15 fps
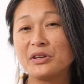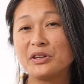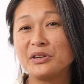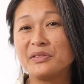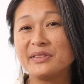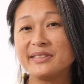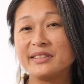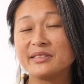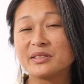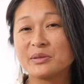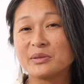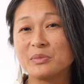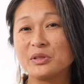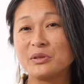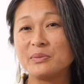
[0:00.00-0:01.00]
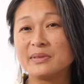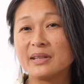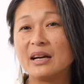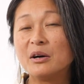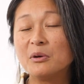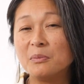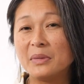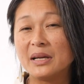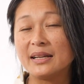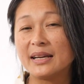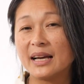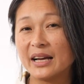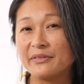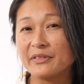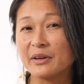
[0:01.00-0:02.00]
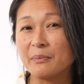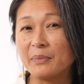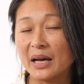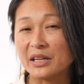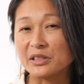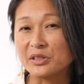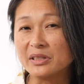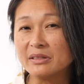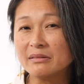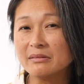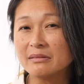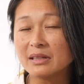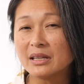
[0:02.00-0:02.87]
nervous system loops helped me to have compassion